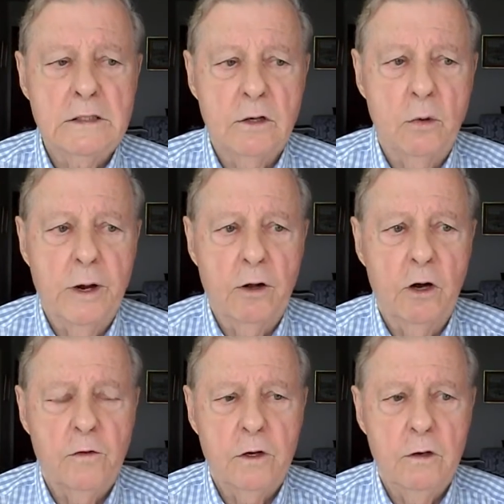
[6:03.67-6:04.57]
So quite
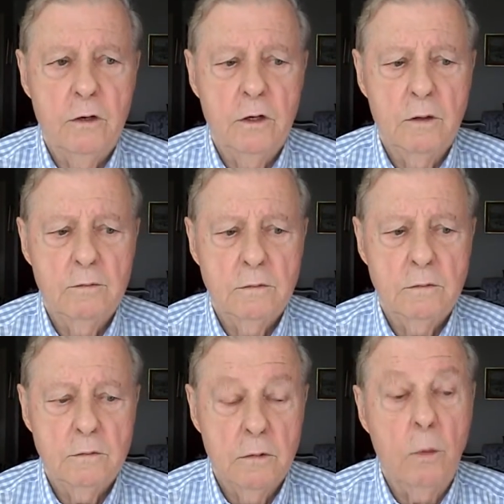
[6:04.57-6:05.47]
often you'd, uh,
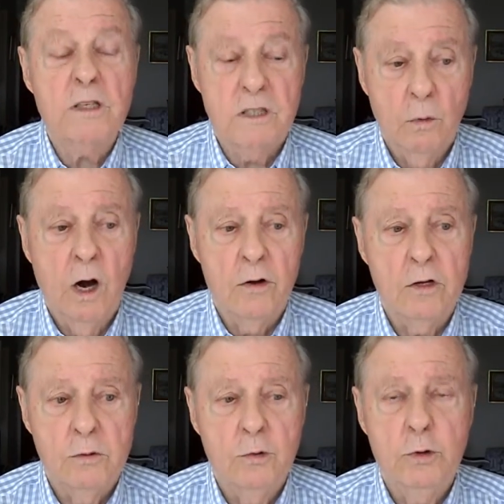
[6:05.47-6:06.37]
well, once in a while
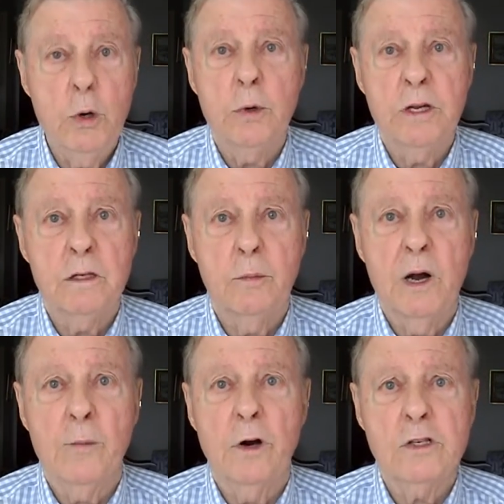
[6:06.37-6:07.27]
you you would hit the
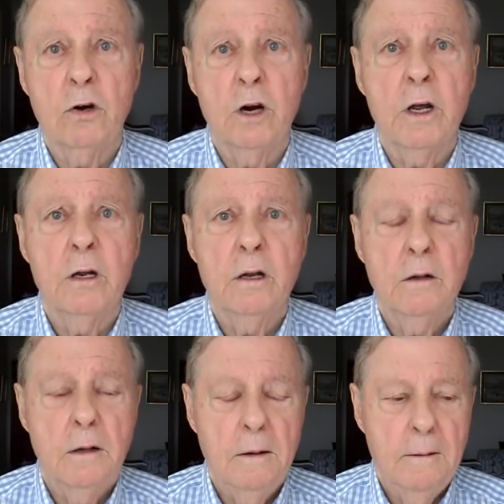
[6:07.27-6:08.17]
primary target. Mm
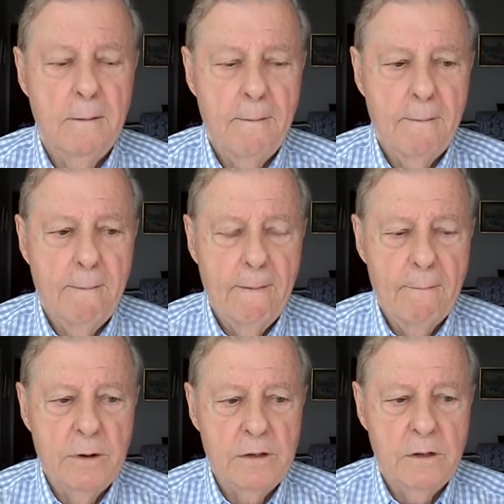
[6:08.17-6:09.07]
-hmm.
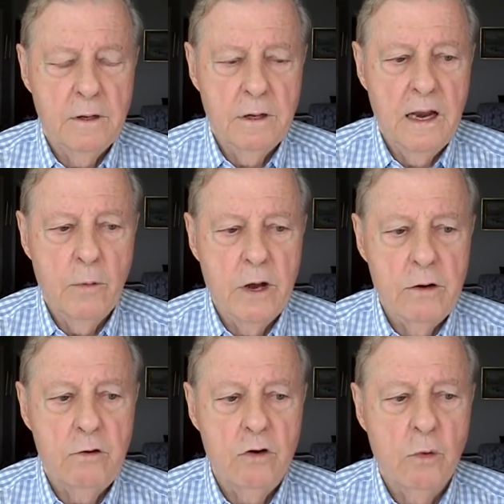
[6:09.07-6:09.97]
But uh, anyway,
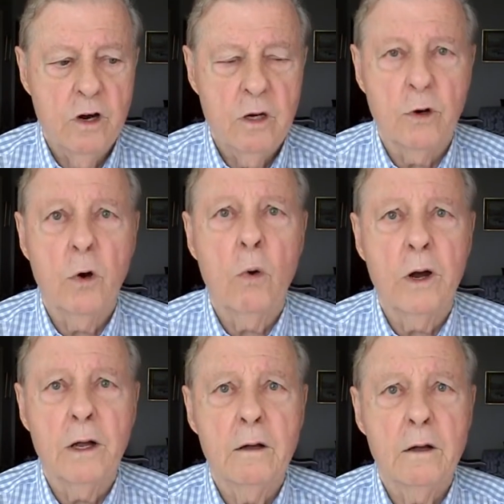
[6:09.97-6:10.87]
you knew where you were
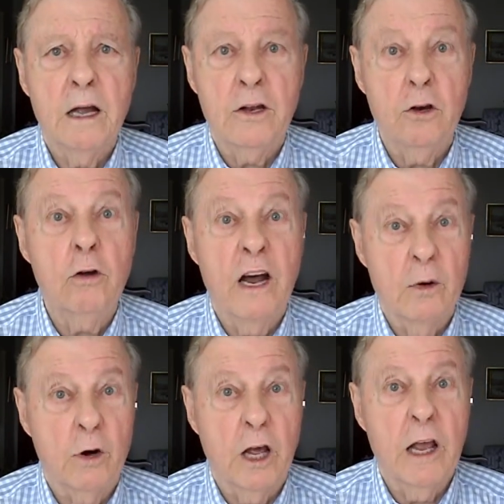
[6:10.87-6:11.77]
going and you knew how
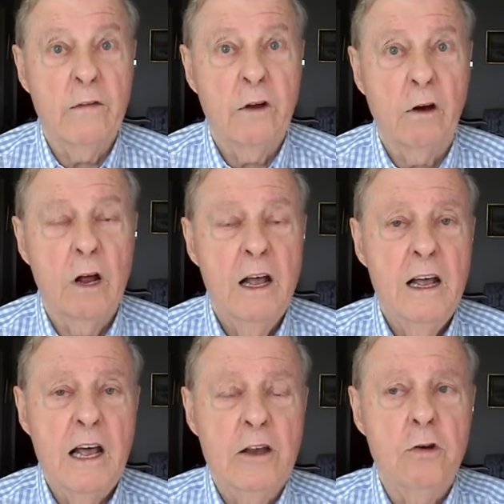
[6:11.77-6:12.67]
you were going to get there.
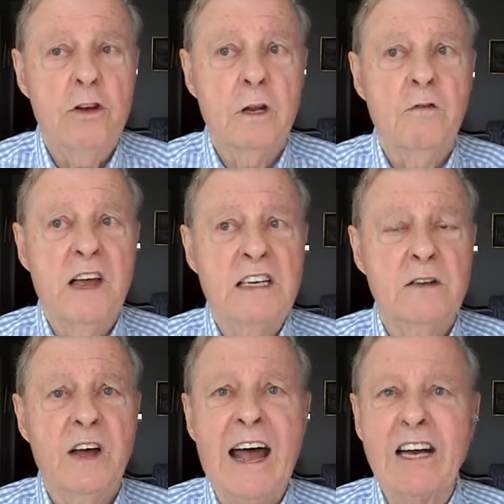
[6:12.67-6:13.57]
And you did
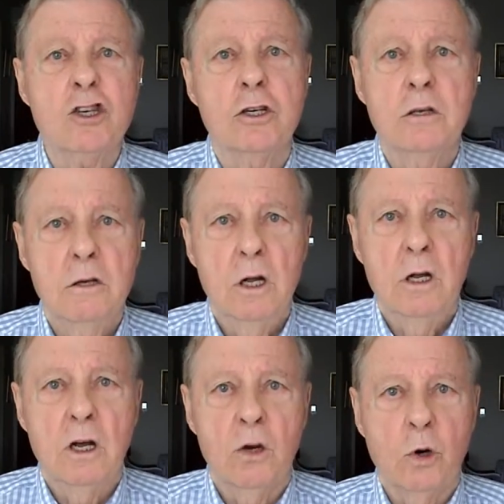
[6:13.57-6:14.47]
evasive action.
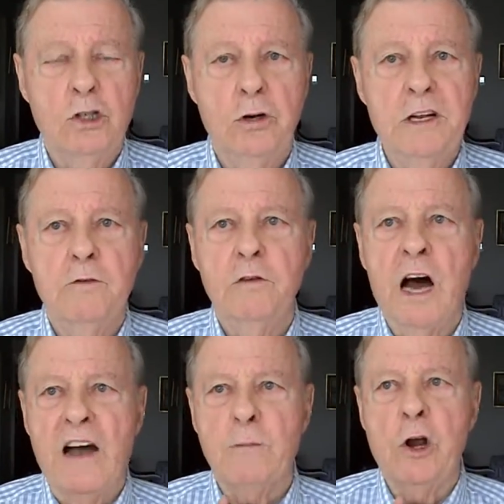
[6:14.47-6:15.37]
In other words, you didn't
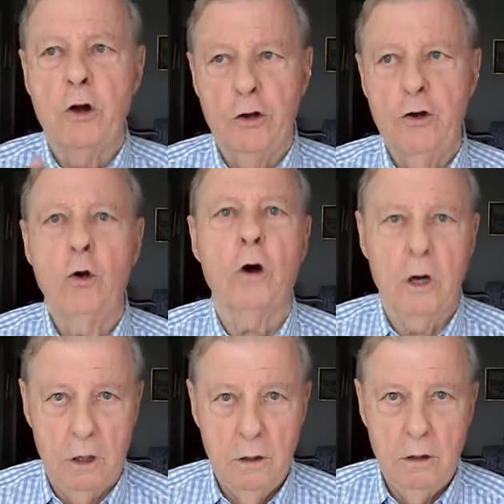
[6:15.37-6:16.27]
fly from here to New York.